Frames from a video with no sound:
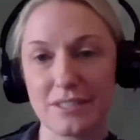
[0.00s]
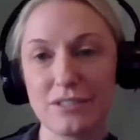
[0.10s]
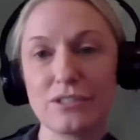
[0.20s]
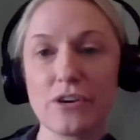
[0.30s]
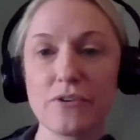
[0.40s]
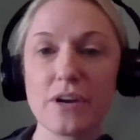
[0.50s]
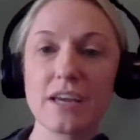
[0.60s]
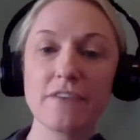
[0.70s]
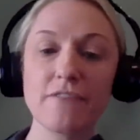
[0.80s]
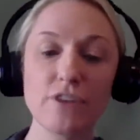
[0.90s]
So
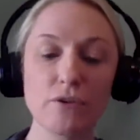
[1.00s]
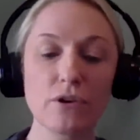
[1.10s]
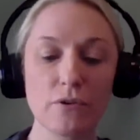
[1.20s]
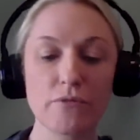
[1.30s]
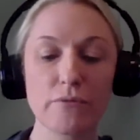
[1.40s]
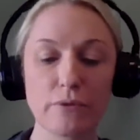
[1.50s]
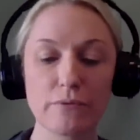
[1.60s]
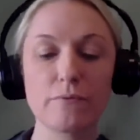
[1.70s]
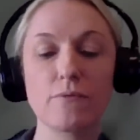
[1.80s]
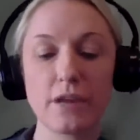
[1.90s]
if you go
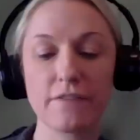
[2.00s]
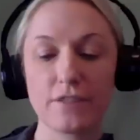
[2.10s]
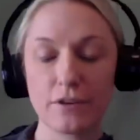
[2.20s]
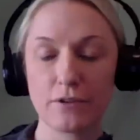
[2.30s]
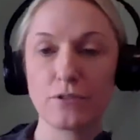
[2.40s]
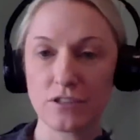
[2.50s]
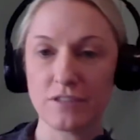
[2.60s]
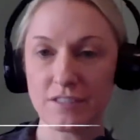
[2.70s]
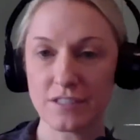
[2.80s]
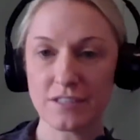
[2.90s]
through one of those
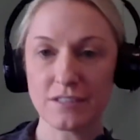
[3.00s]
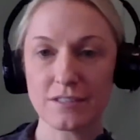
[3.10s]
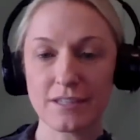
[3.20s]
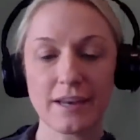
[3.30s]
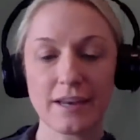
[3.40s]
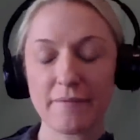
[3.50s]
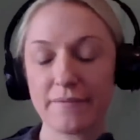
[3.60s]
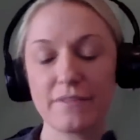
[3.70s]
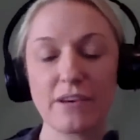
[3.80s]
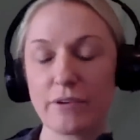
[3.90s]
services, and I
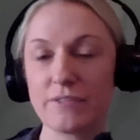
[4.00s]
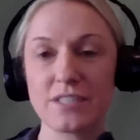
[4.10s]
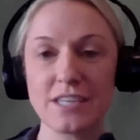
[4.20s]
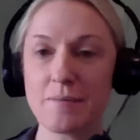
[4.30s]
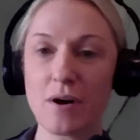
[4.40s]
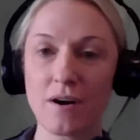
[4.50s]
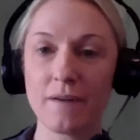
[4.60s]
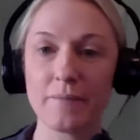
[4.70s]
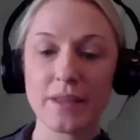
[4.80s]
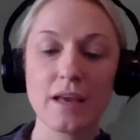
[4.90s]
think we've seen them
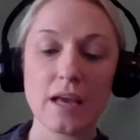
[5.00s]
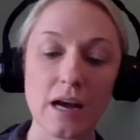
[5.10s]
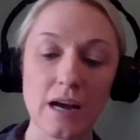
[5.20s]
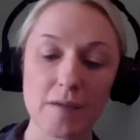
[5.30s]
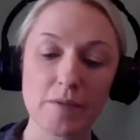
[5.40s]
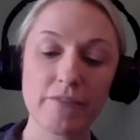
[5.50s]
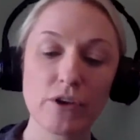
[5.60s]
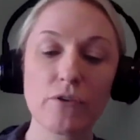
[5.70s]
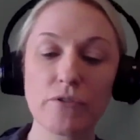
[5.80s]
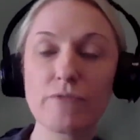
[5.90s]
all, if
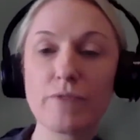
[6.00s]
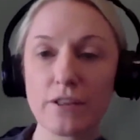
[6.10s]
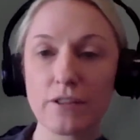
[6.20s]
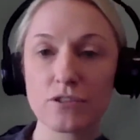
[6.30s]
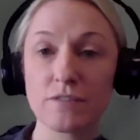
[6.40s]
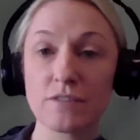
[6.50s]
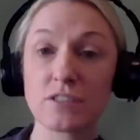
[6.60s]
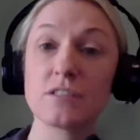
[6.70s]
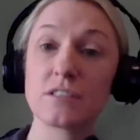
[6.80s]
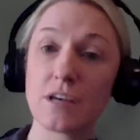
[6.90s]
you go through one of those
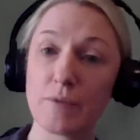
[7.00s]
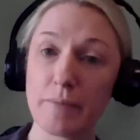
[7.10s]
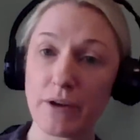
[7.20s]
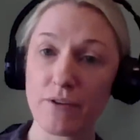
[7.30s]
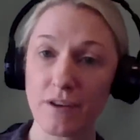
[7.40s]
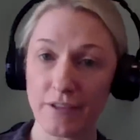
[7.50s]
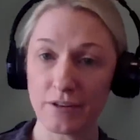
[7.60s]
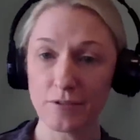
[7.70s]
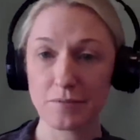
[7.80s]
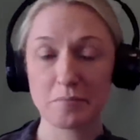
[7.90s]
services, some are better than
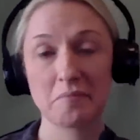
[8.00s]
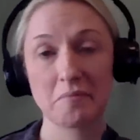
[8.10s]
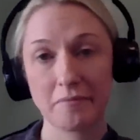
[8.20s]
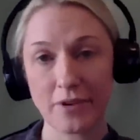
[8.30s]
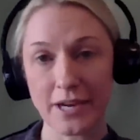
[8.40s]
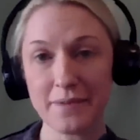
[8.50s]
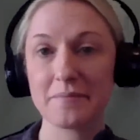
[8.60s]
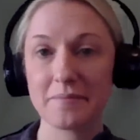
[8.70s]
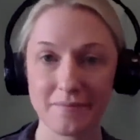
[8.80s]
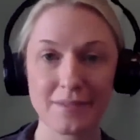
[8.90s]
others, right?
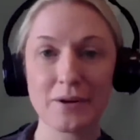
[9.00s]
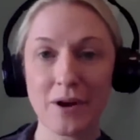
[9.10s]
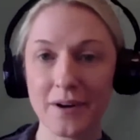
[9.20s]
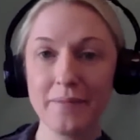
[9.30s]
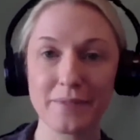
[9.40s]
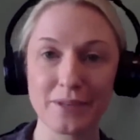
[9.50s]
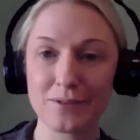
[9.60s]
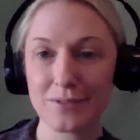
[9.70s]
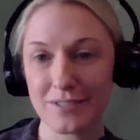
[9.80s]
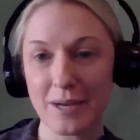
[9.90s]

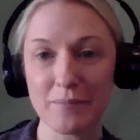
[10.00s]
There's some